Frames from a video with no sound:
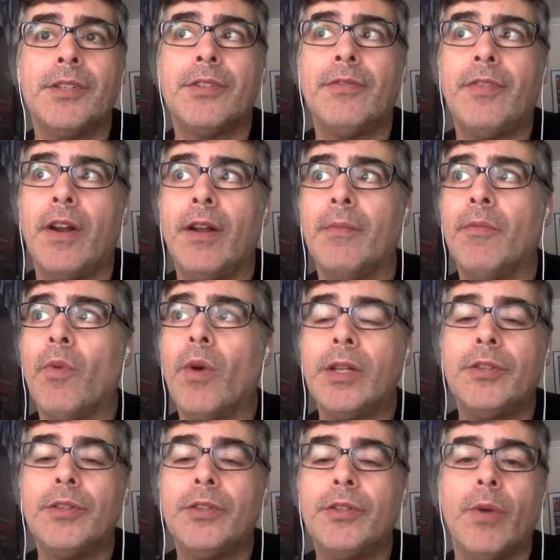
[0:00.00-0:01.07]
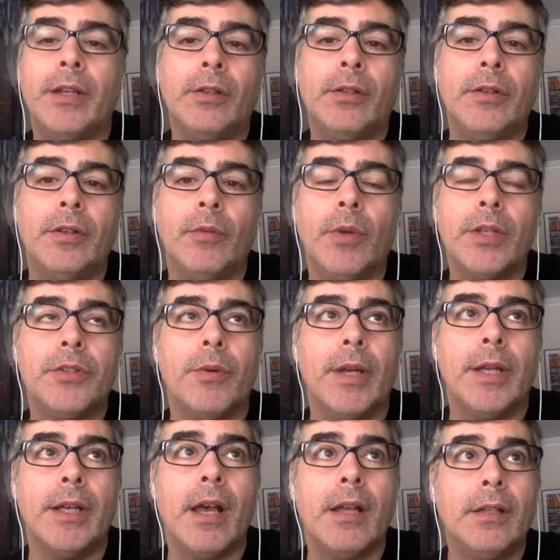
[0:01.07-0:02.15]
just from what do I include and what
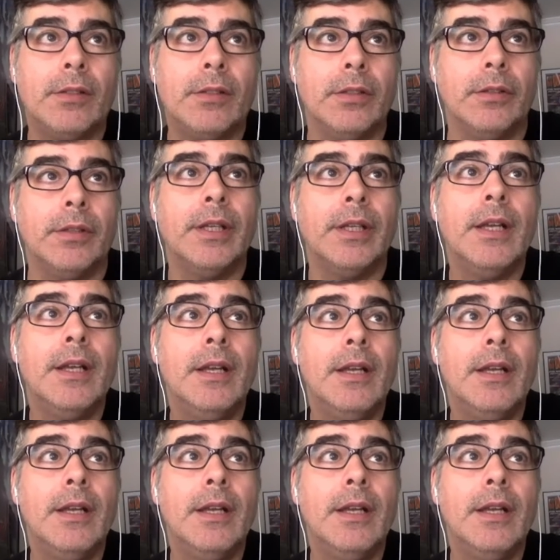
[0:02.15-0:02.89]
do I not include,